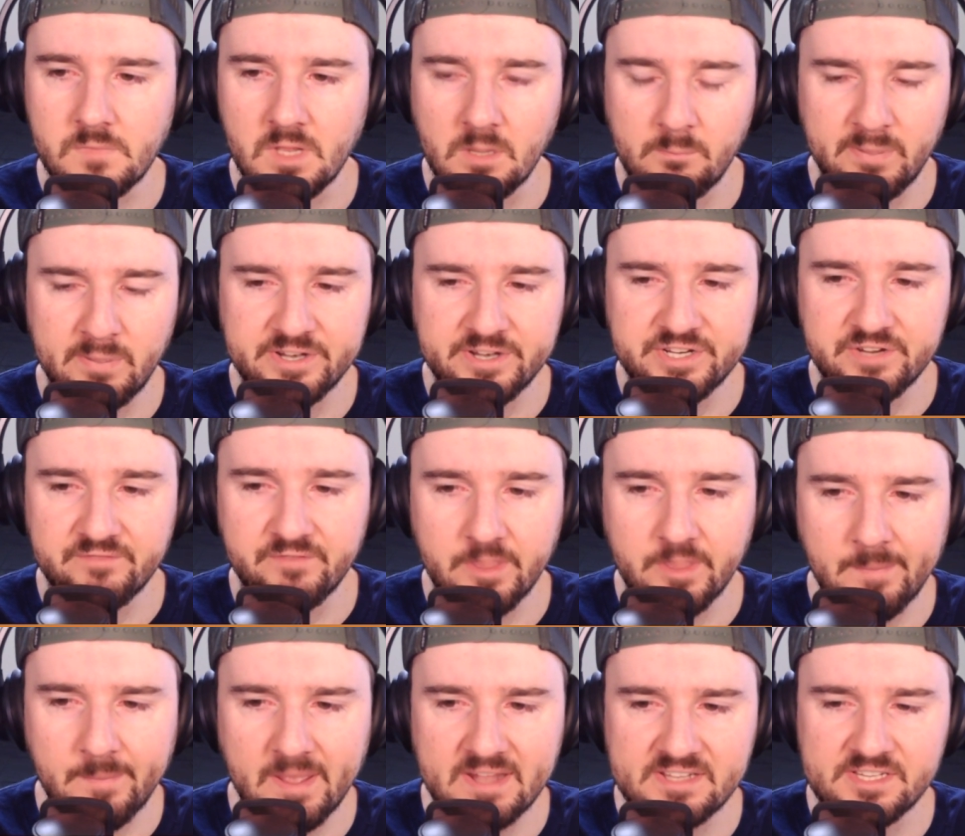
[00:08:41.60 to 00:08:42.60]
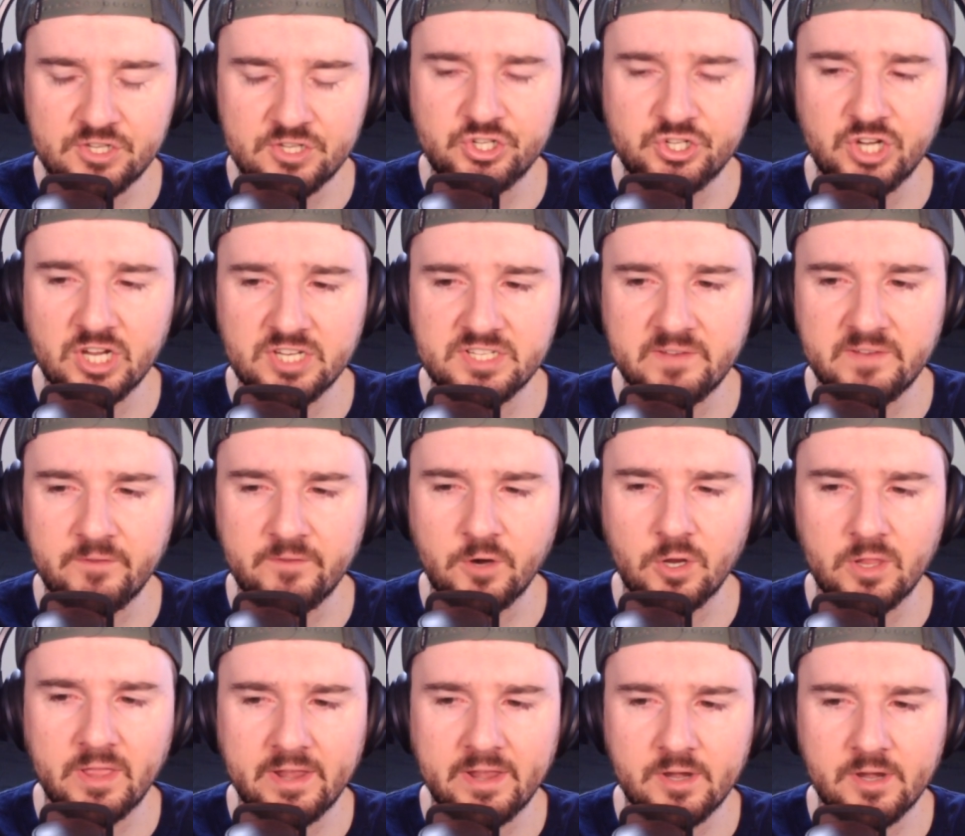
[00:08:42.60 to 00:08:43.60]
Pitching for the Mets is Justin
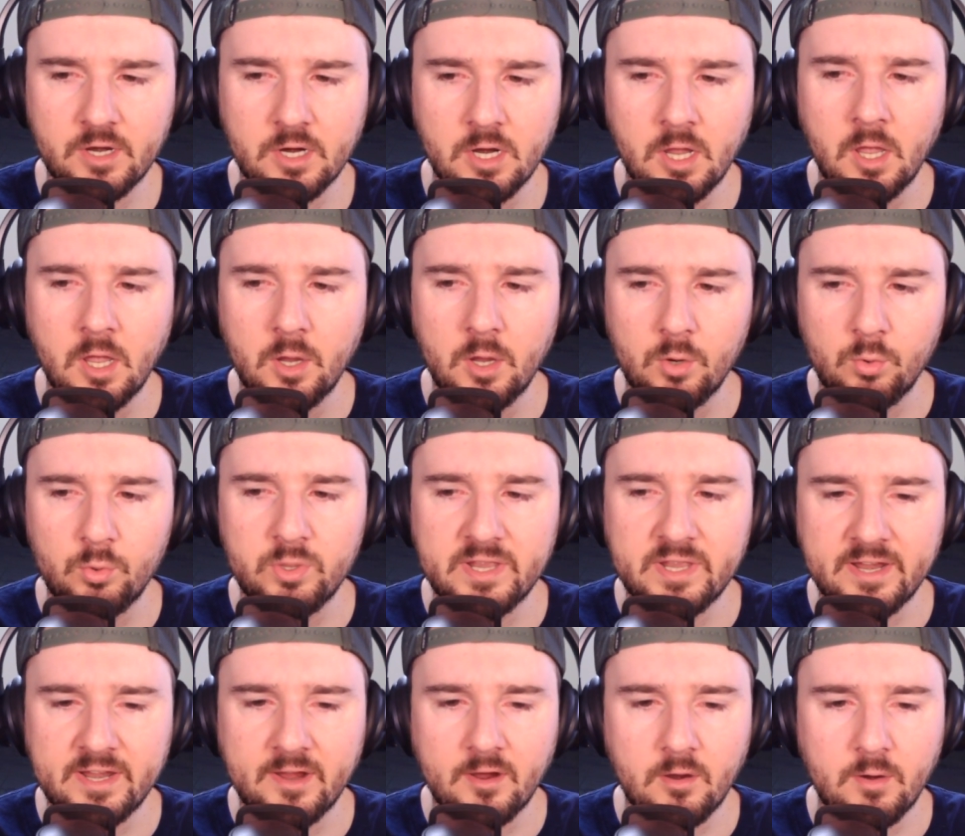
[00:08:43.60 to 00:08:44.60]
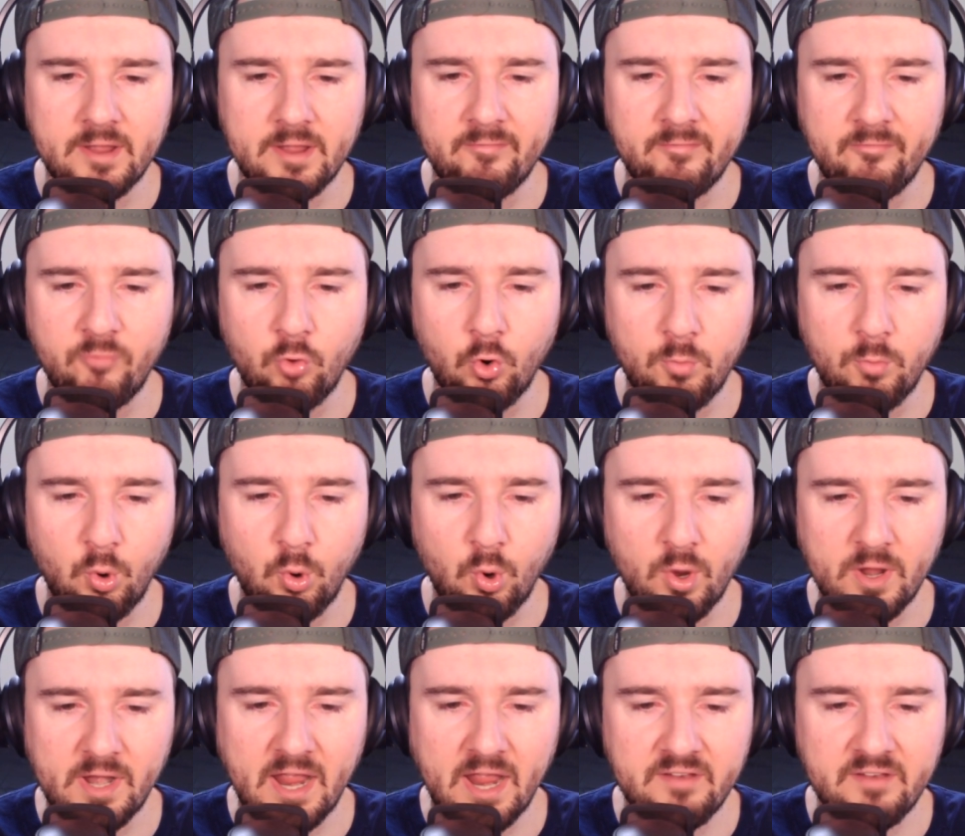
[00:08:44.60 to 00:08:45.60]
Verlander with an ERA of
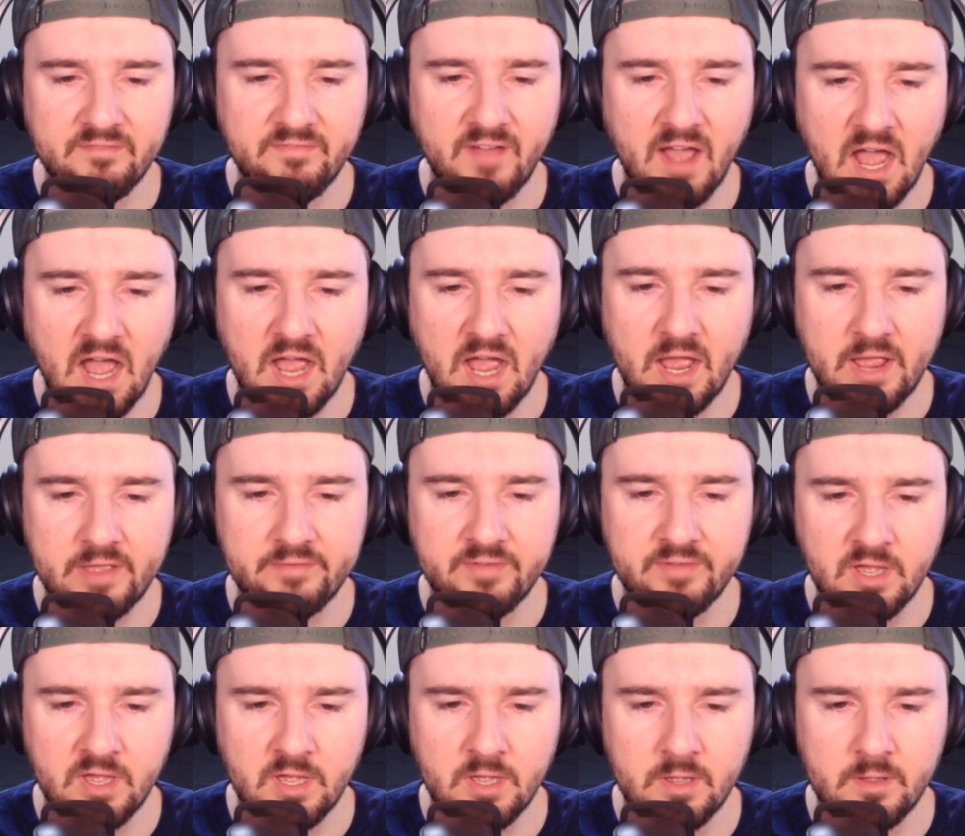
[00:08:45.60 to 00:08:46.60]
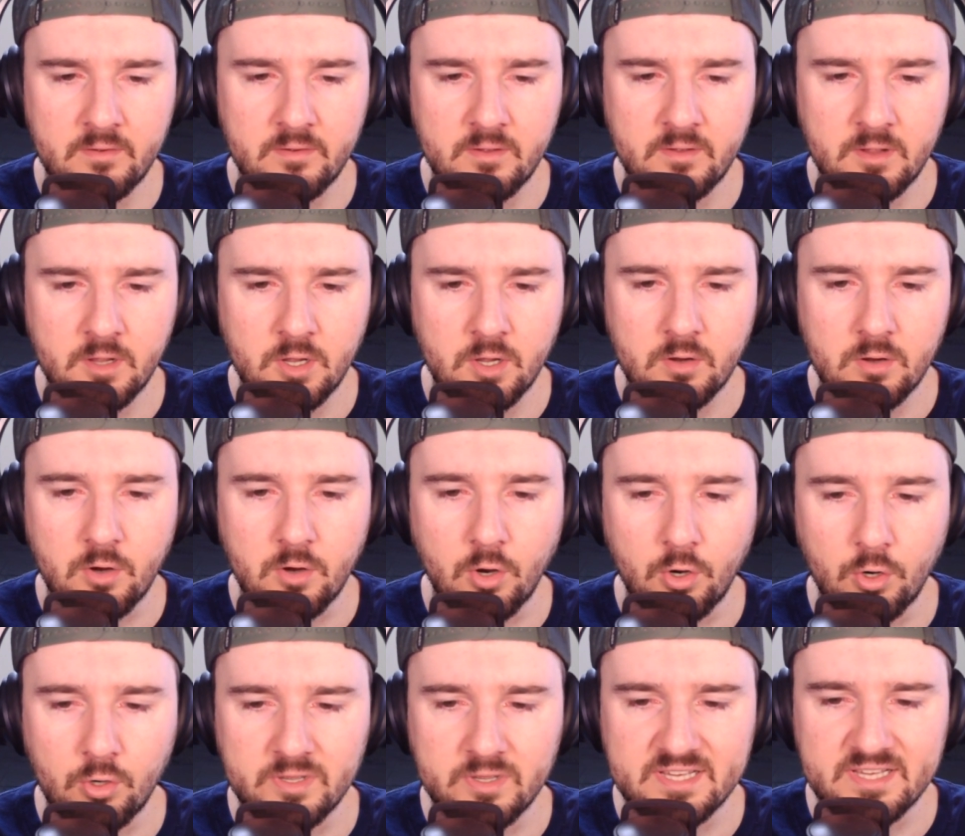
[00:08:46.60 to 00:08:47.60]
4.85.
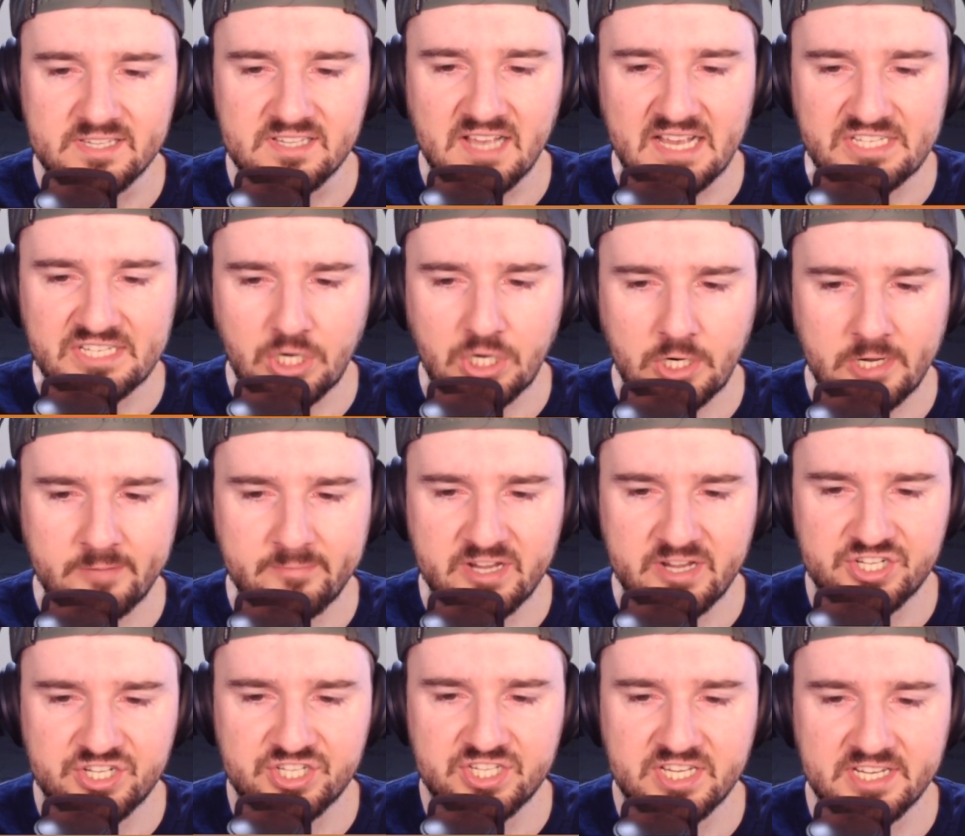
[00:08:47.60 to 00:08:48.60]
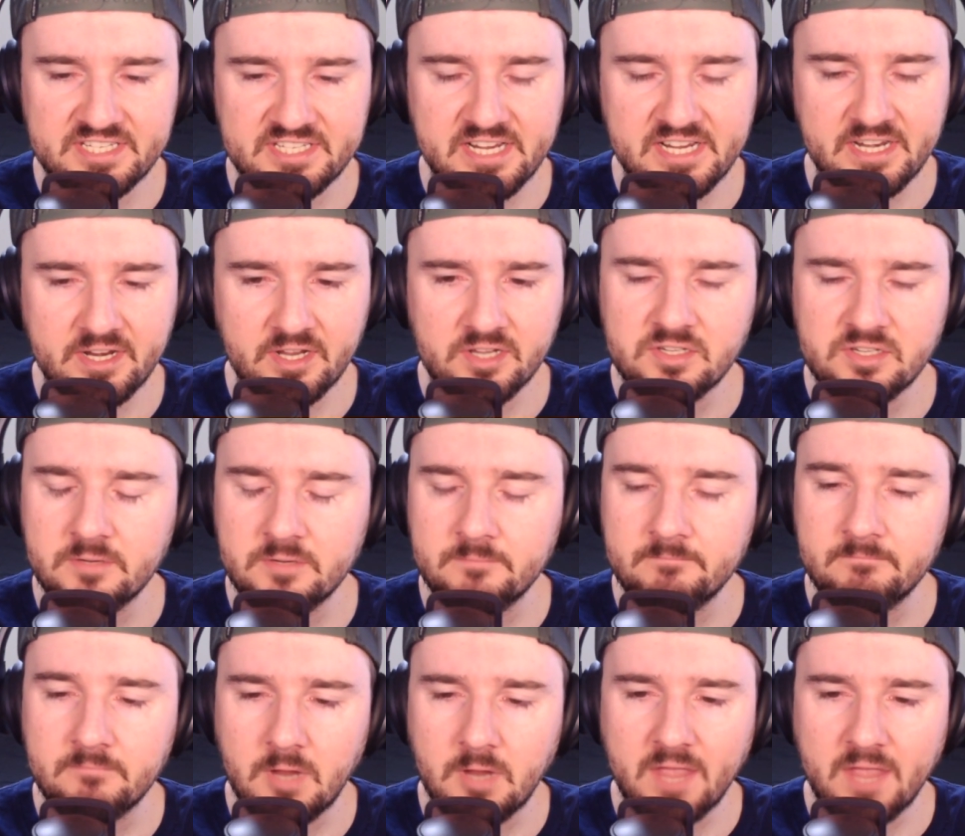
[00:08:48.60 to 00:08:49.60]
Cole, his last start, he pitched six innings,
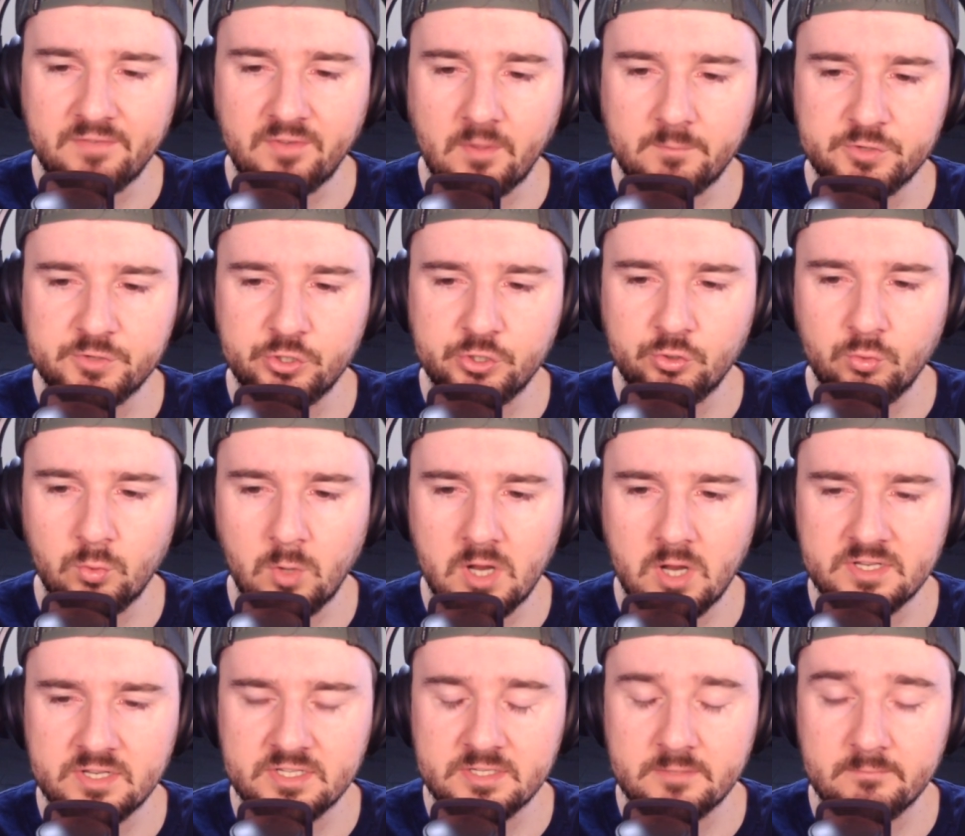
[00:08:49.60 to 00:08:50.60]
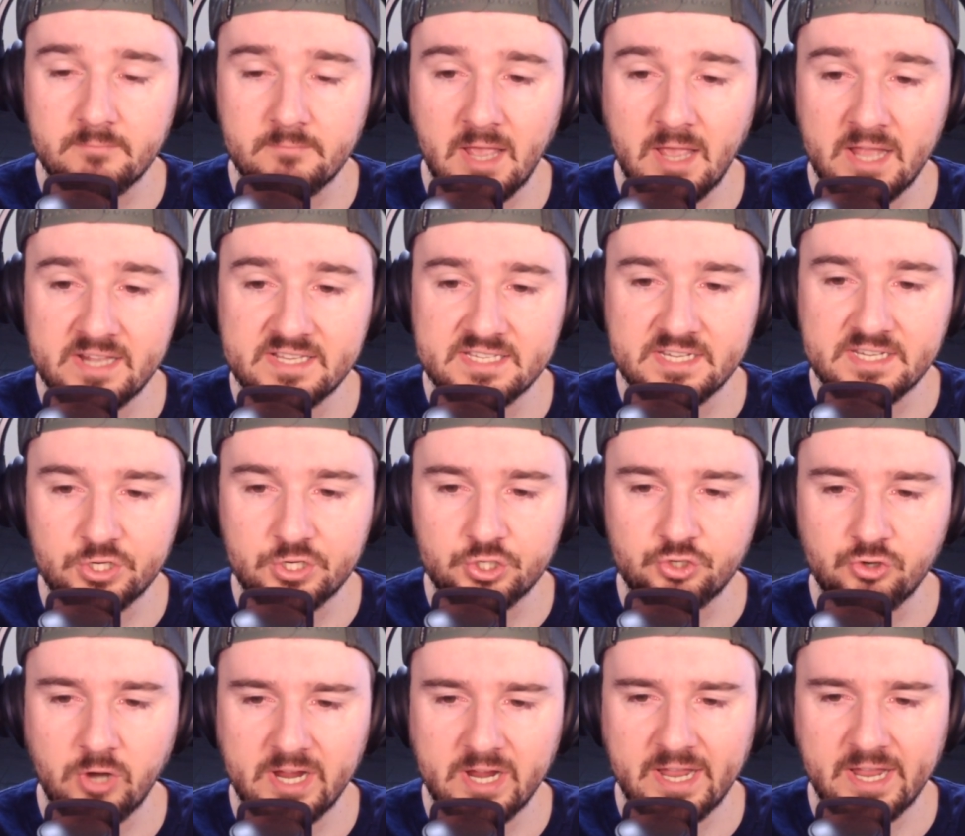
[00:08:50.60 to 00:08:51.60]
gave up two runs, had six
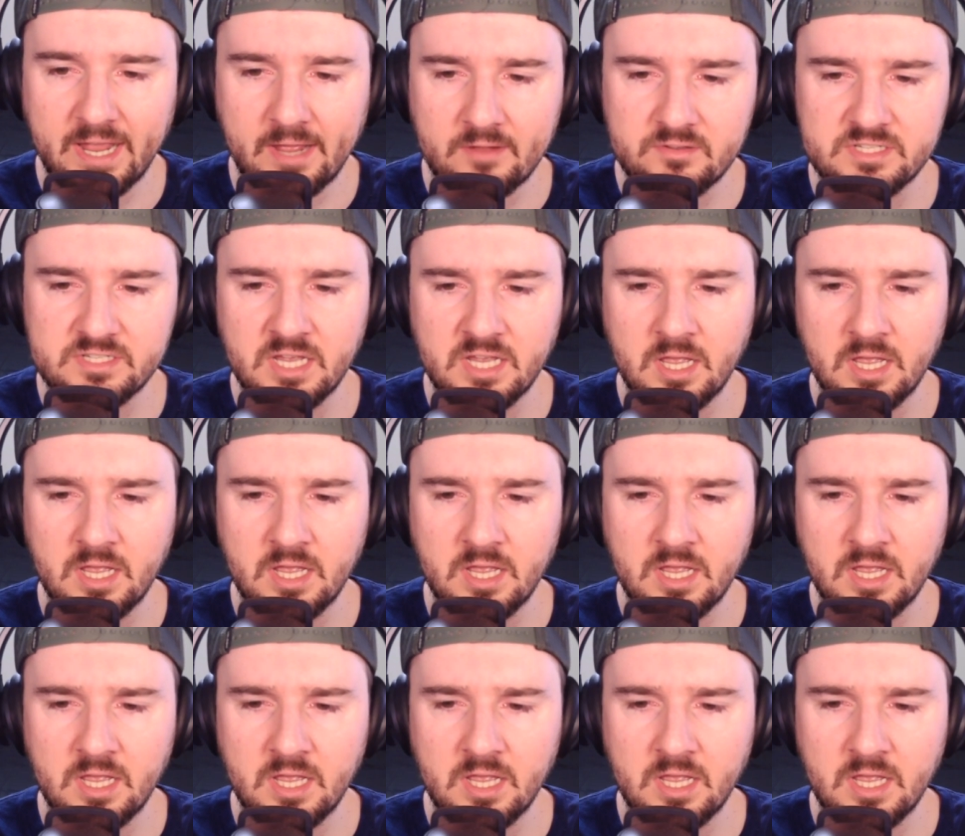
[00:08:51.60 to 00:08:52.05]
strikeouts.